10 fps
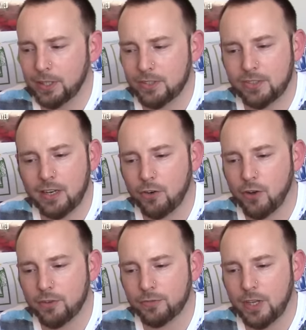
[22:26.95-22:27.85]
But I sent it
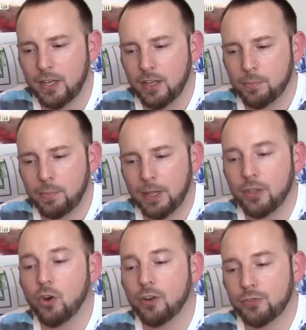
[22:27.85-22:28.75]
off by
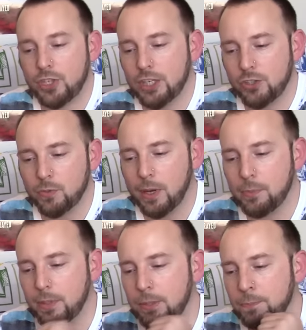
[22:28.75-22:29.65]
the off chance you
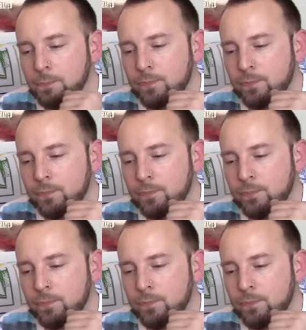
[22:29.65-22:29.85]
might be.